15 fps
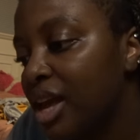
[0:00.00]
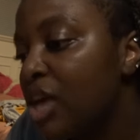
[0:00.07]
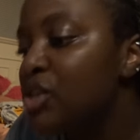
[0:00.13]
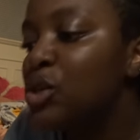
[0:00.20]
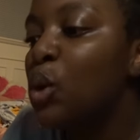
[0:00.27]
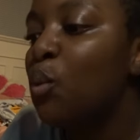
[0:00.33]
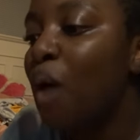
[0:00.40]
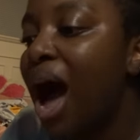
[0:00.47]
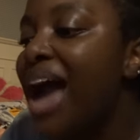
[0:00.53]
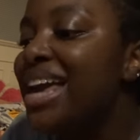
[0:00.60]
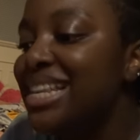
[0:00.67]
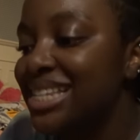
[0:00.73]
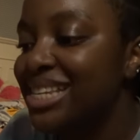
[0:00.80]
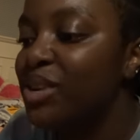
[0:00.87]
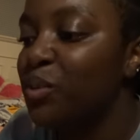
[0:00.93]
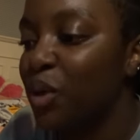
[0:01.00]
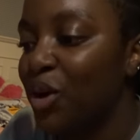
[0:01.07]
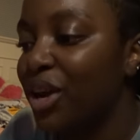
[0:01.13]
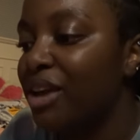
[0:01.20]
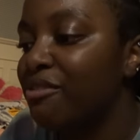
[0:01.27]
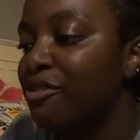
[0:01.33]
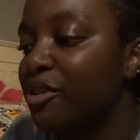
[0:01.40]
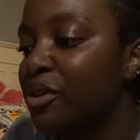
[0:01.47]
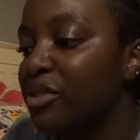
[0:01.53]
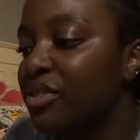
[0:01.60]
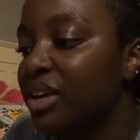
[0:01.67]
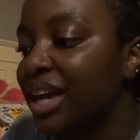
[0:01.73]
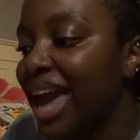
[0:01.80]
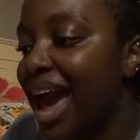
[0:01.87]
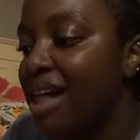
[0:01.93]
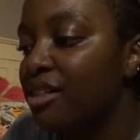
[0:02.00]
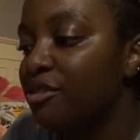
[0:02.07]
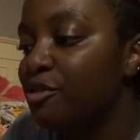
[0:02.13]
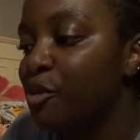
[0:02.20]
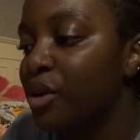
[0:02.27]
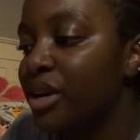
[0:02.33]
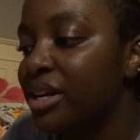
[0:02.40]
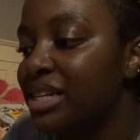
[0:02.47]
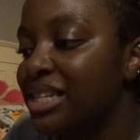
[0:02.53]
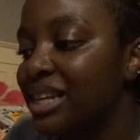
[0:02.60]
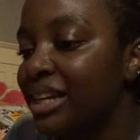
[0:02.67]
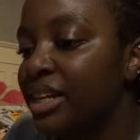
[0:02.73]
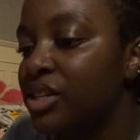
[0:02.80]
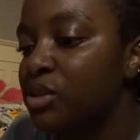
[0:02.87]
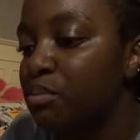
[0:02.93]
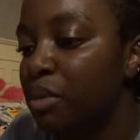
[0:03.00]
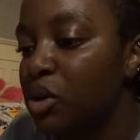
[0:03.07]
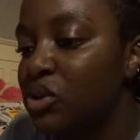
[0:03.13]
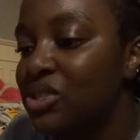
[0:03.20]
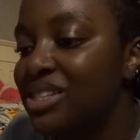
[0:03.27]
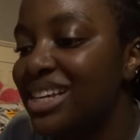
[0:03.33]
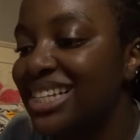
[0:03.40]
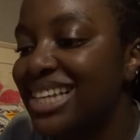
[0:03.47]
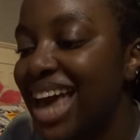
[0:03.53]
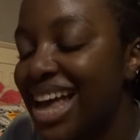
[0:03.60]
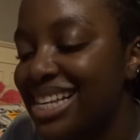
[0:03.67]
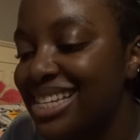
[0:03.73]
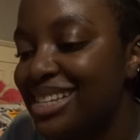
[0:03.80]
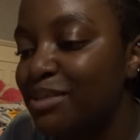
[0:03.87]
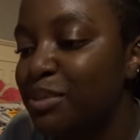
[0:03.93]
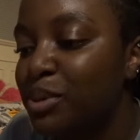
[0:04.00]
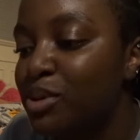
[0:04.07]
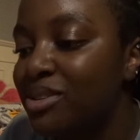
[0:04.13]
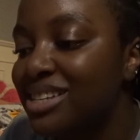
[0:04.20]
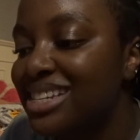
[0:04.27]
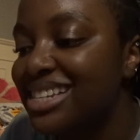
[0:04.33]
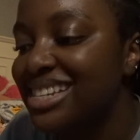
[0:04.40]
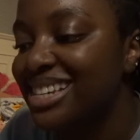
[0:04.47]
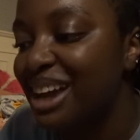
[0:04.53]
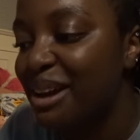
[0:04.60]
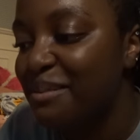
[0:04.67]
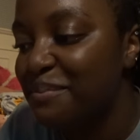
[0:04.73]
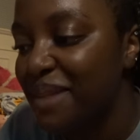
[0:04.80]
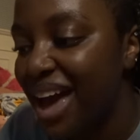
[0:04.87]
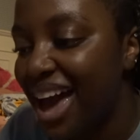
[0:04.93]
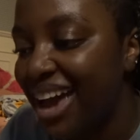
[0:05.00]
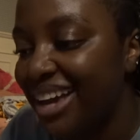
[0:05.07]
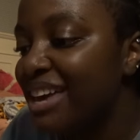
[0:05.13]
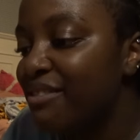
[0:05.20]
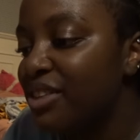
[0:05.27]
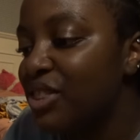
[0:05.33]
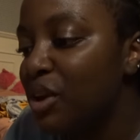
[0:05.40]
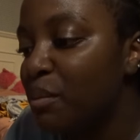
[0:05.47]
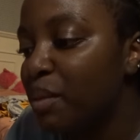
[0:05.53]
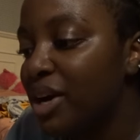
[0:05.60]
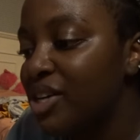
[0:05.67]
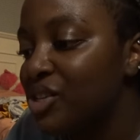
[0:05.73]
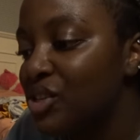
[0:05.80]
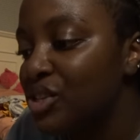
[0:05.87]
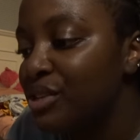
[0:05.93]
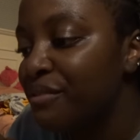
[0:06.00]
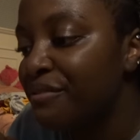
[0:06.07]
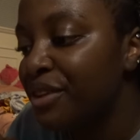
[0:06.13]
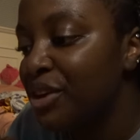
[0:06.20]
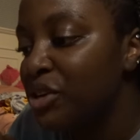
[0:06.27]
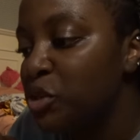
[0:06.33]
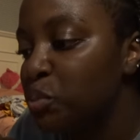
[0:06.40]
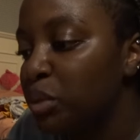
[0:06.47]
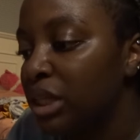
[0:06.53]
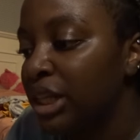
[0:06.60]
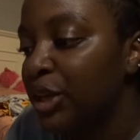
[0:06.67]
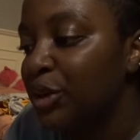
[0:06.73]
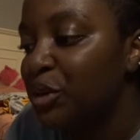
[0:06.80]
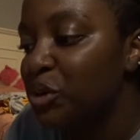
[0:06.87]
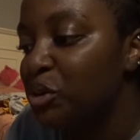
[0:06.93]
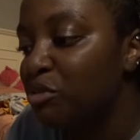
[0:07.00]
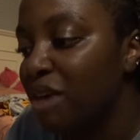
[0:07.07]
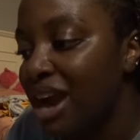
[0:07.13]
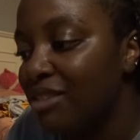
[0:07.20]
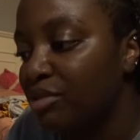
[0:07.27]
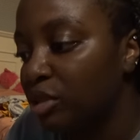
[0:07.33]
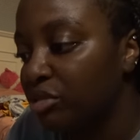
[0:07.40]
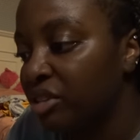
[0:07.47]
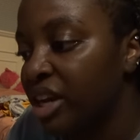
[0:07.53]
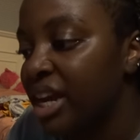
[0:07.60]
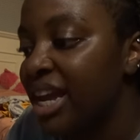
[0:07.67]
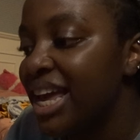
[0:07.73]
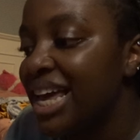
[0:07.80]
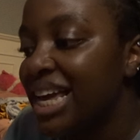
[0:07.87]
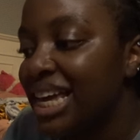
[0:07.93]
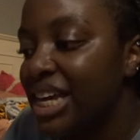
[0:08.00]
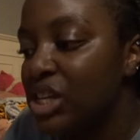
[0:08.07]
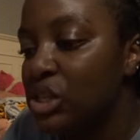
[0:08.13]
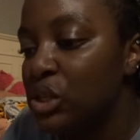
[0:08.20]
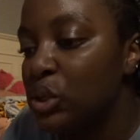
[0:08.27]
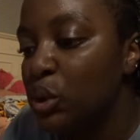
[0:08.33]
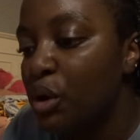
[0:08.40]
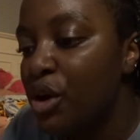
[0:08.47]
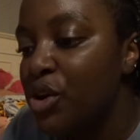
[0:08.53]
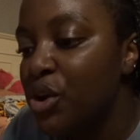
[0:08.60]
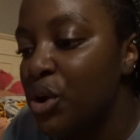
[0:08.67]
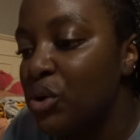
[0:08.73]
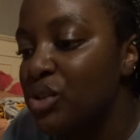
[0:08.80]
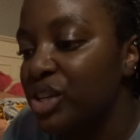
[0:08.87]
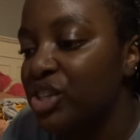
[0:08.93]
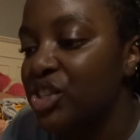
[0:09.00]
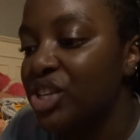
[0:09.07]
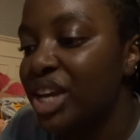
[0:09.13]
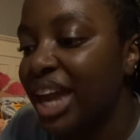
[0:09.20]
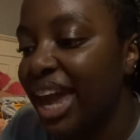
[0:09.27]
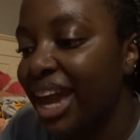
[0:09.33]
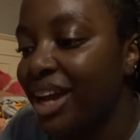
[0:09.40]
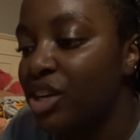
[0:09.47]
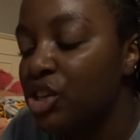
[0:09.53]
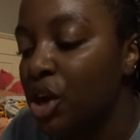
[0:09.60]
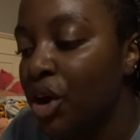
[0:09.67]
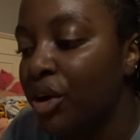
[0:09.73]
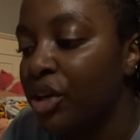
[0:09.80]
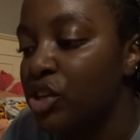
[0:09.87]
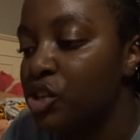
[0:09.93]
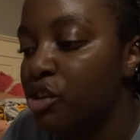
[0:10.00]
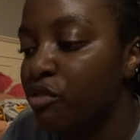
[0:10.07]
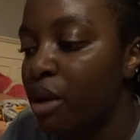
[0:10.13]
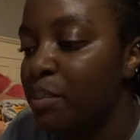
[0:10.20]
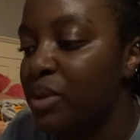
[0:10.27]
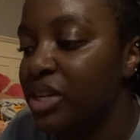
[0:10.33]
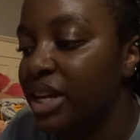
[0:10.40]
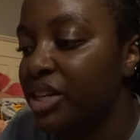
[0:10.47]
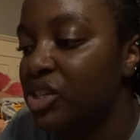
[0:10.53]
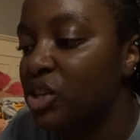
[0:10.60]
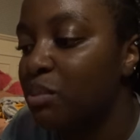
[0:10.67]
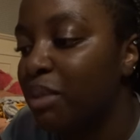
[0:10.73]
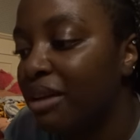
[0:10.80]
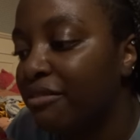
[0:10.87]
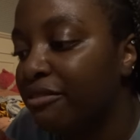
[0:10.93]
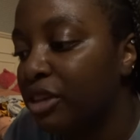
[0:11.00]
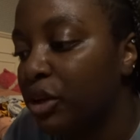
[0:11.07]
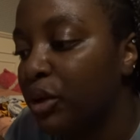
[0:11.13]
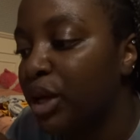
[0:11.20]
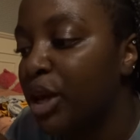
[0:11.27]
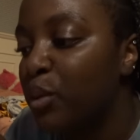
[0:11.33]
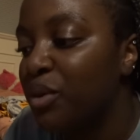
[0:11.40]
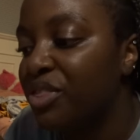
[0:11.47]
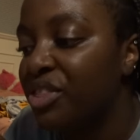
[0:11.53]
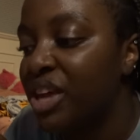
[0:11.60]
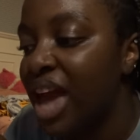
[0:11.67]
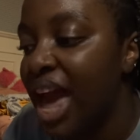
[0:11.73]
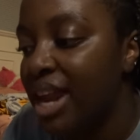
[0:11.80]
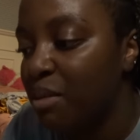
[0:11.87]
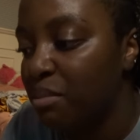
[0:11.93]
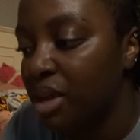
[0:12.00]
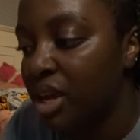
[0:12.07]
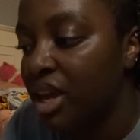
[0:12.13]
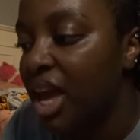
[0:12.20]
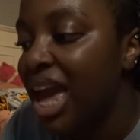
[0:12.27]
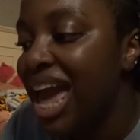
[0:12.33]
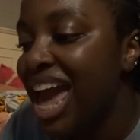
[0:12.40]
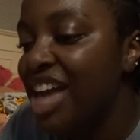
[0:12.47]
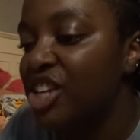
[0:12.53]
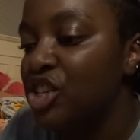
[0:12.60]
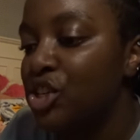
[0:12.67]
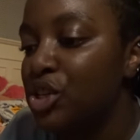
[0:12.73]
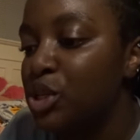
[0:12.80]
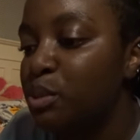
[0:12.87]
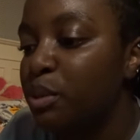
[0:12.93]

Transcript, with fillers: So why is he working for the California Senate's most detestable scumbag? Given their boss's fierce political rivalry, Isadora knows that she can't tarnish her reputation by flirting with the enemy, and she's